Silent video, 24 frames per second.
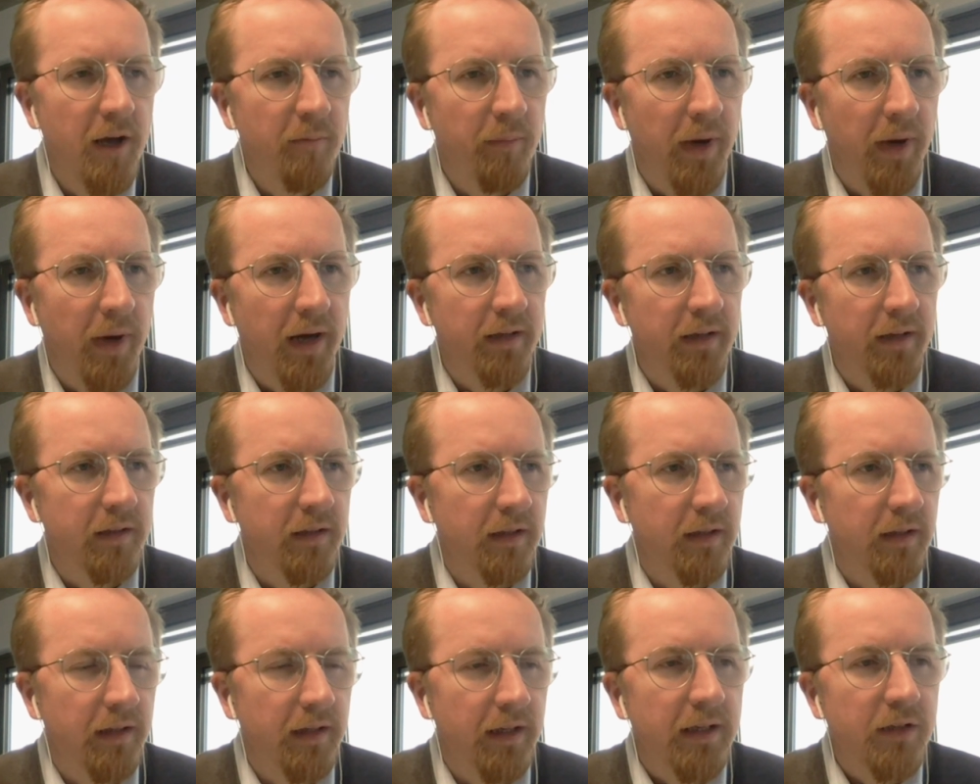But
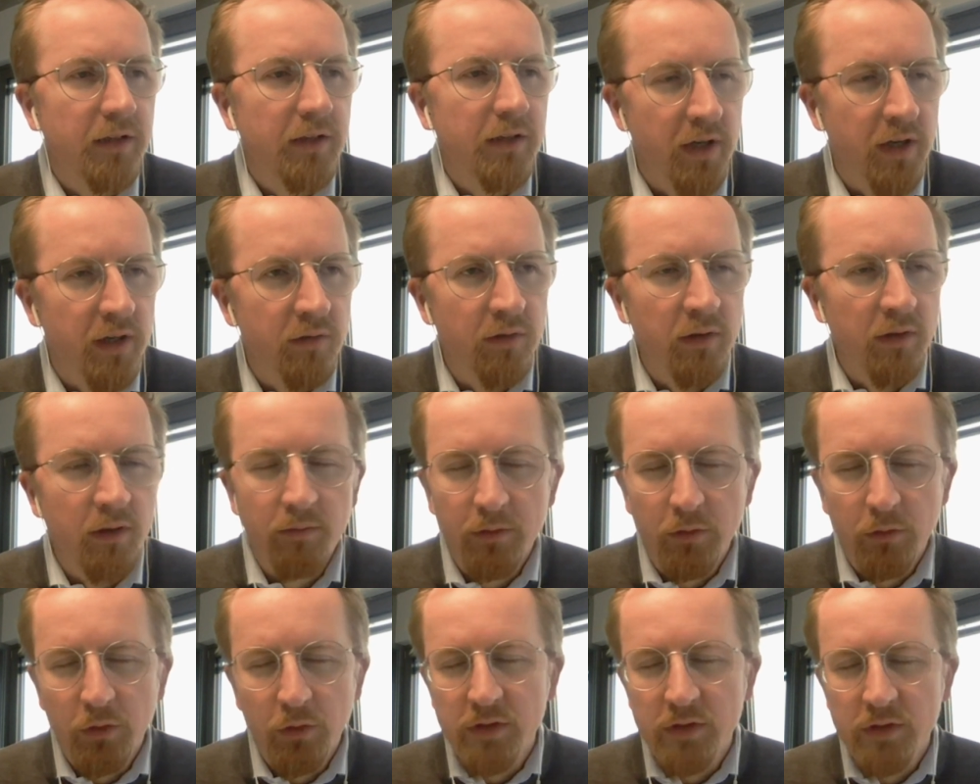in general,
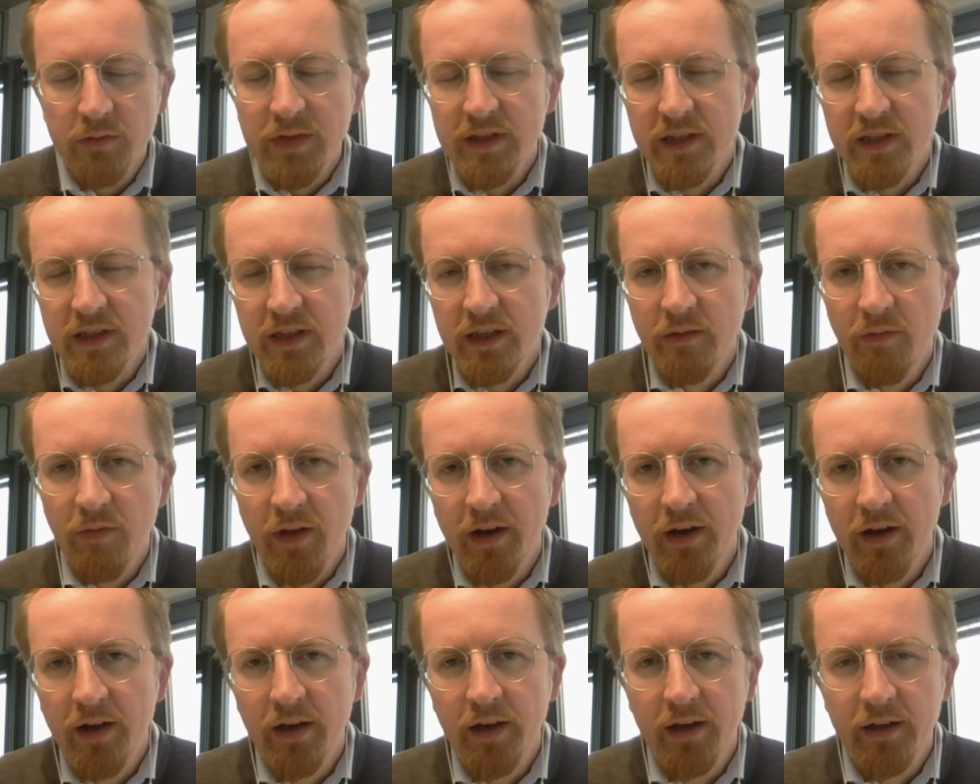of course, we see
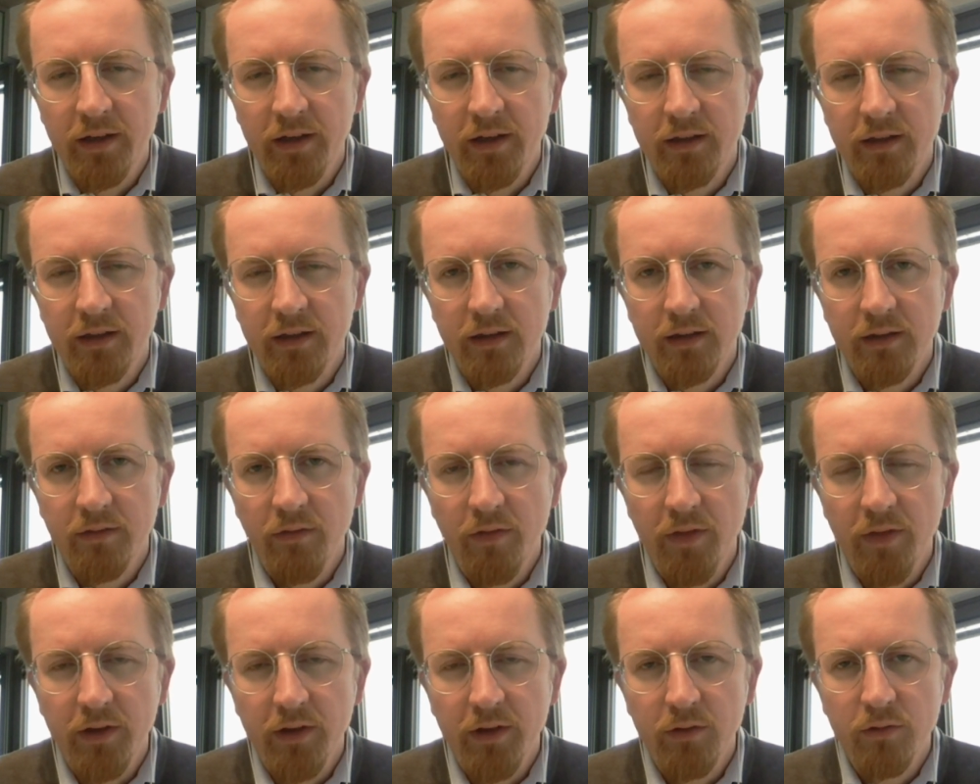
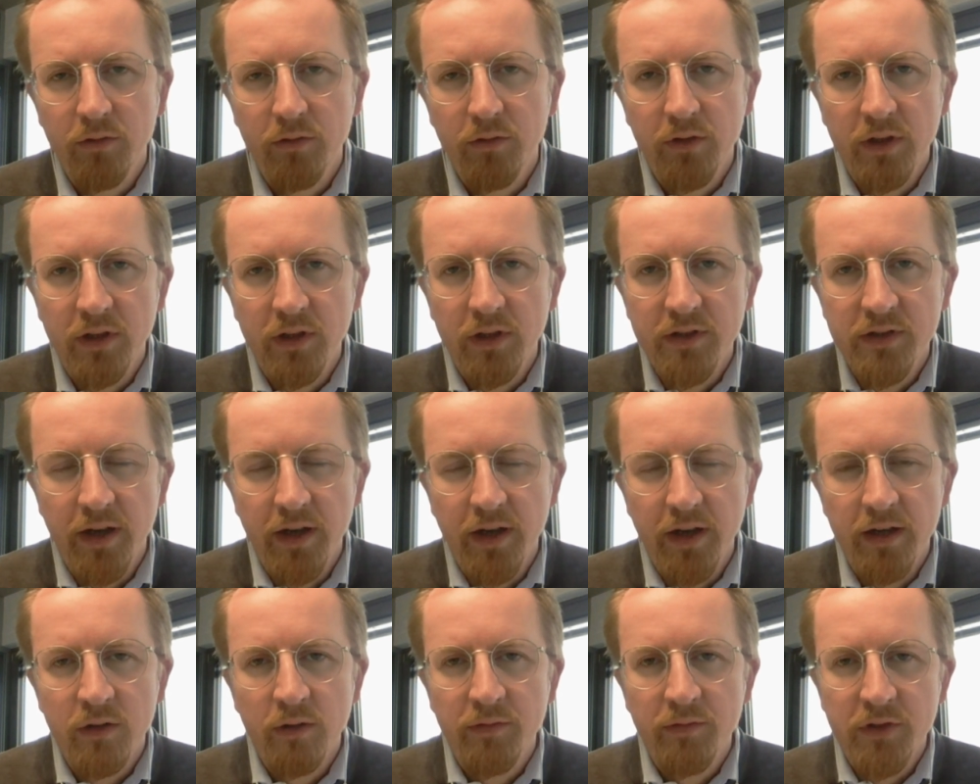that the
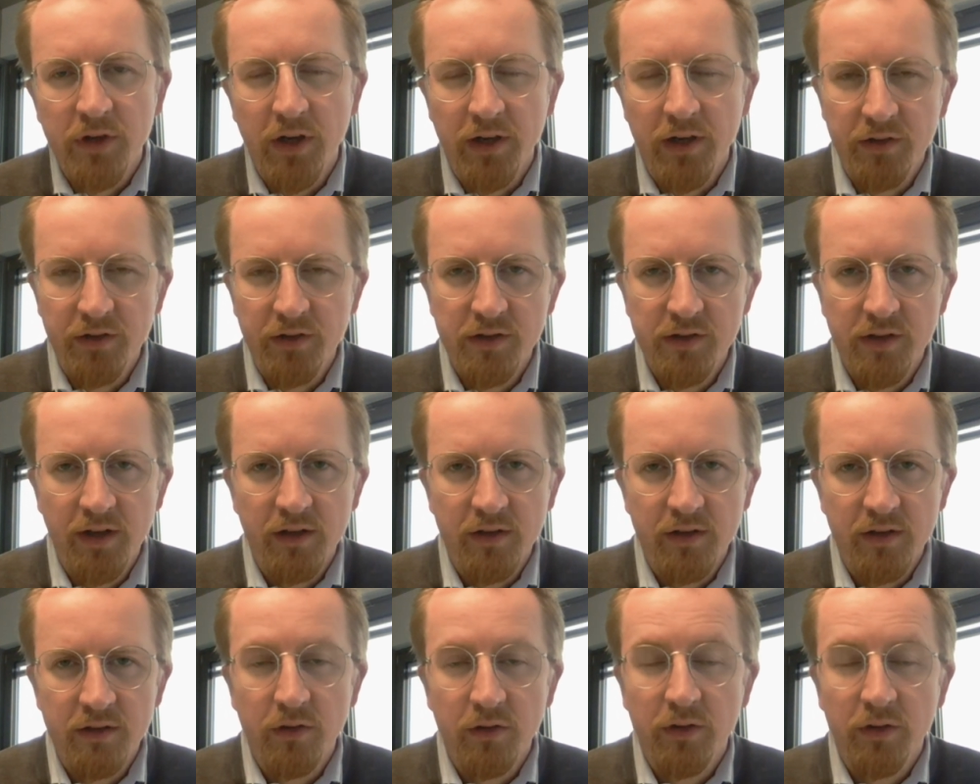utilization of charging
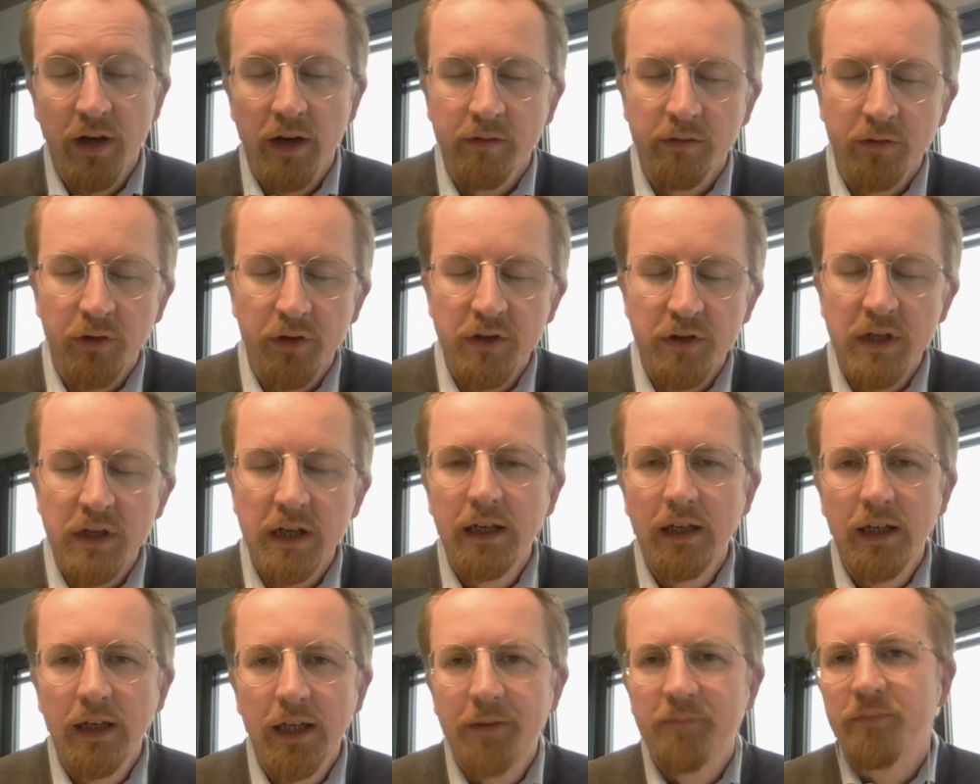stations on average,
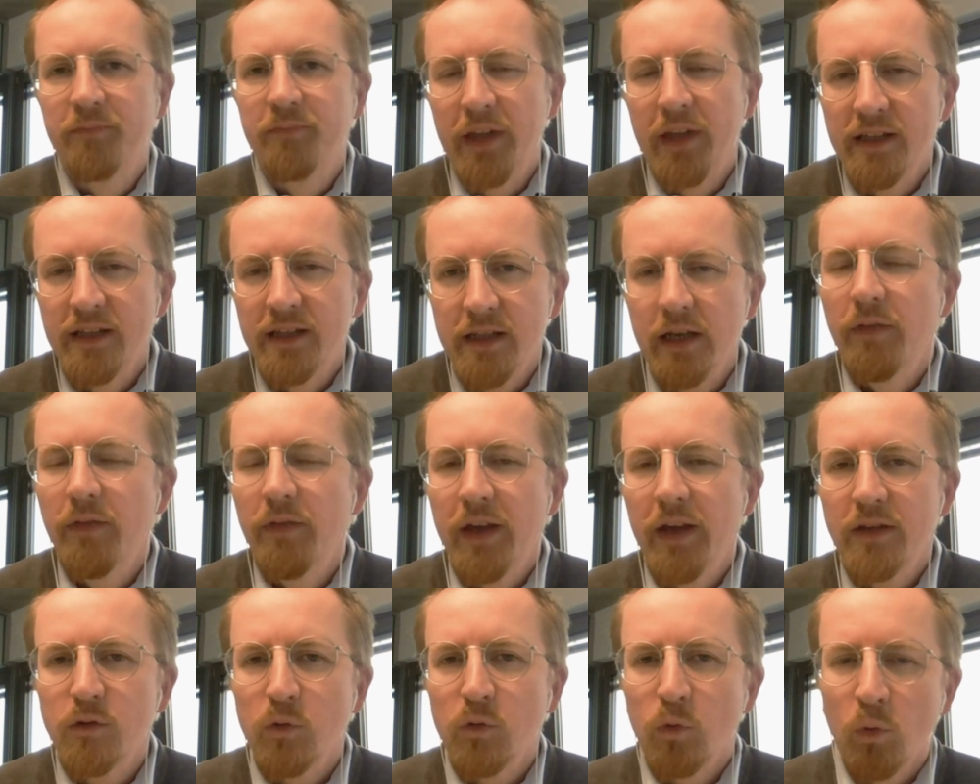let's say
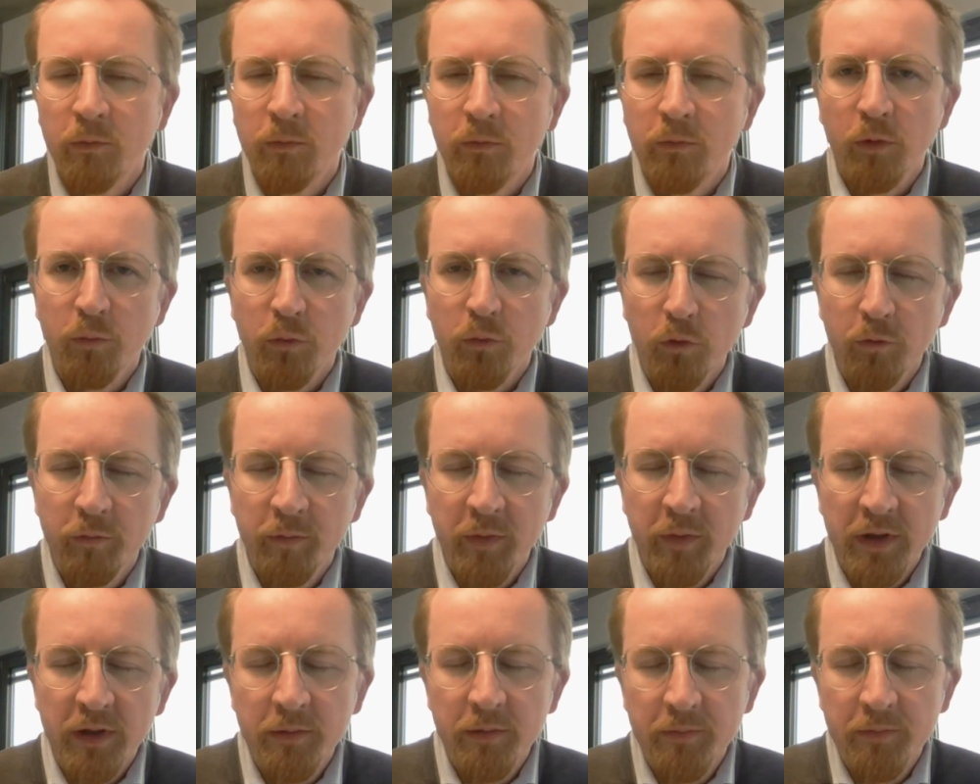there's room for
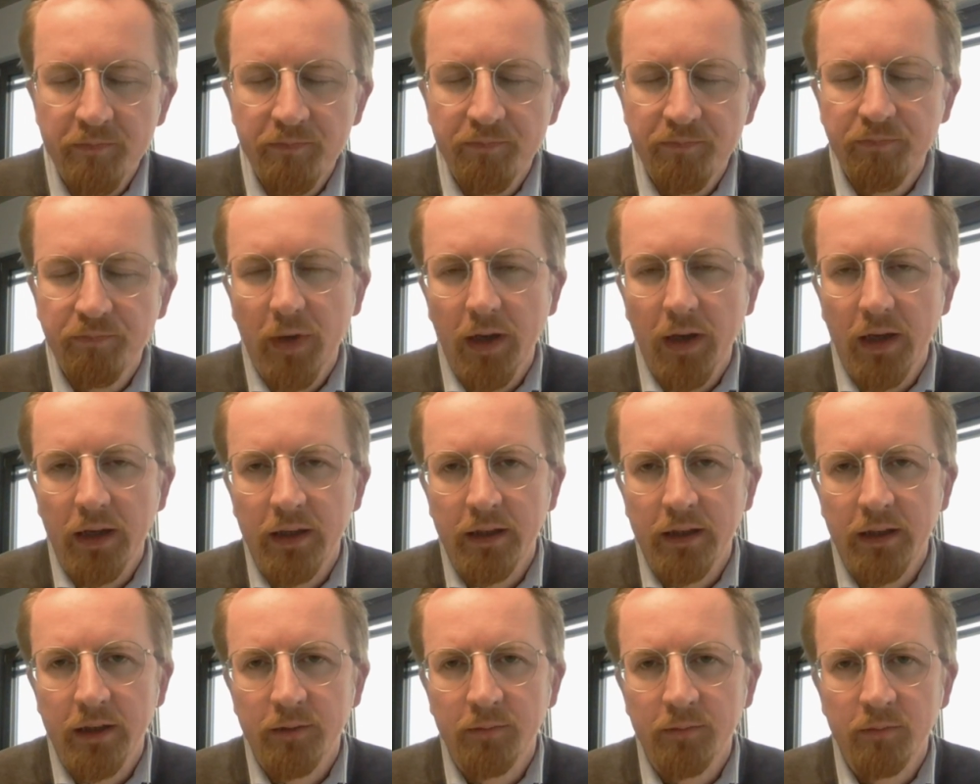improvement.
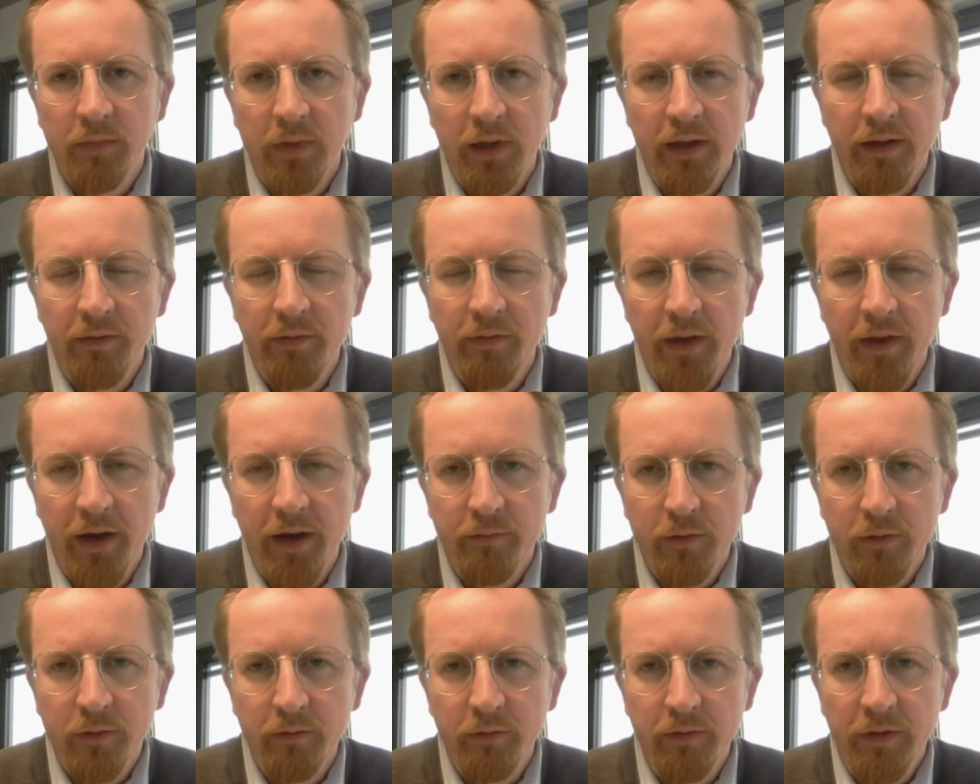And
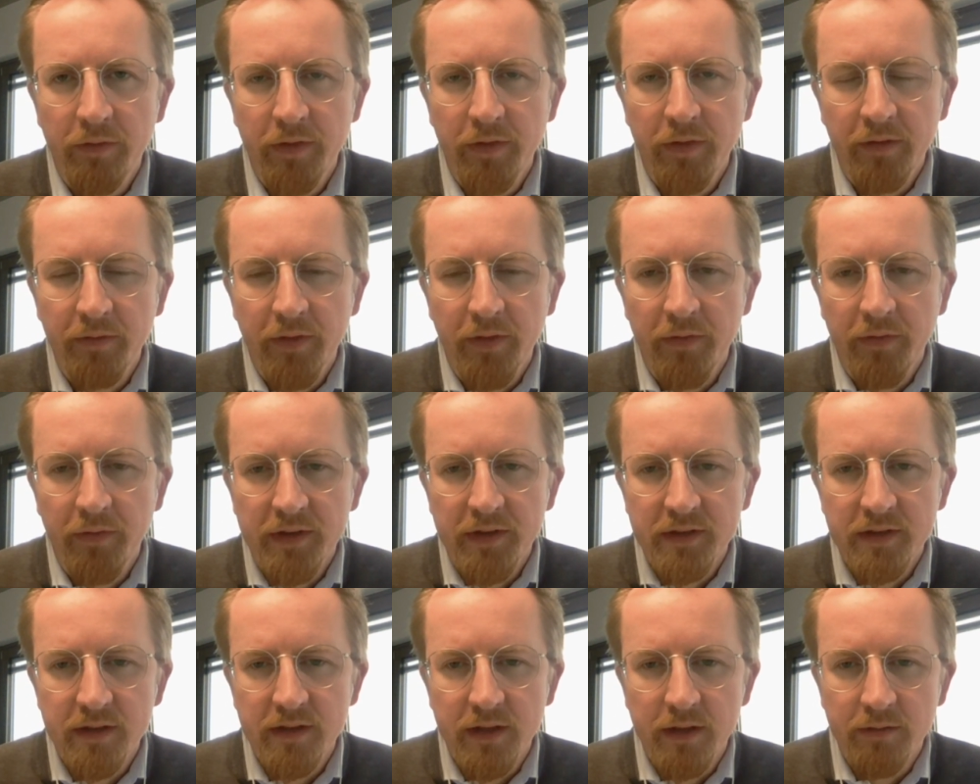therefore, we think that this
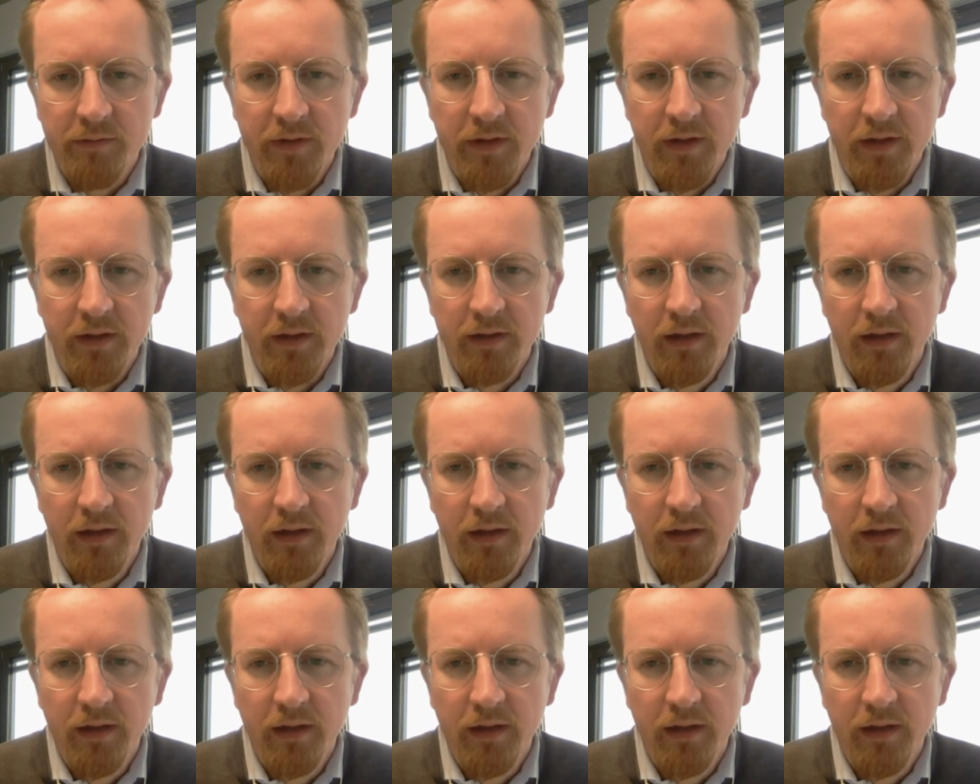is definitely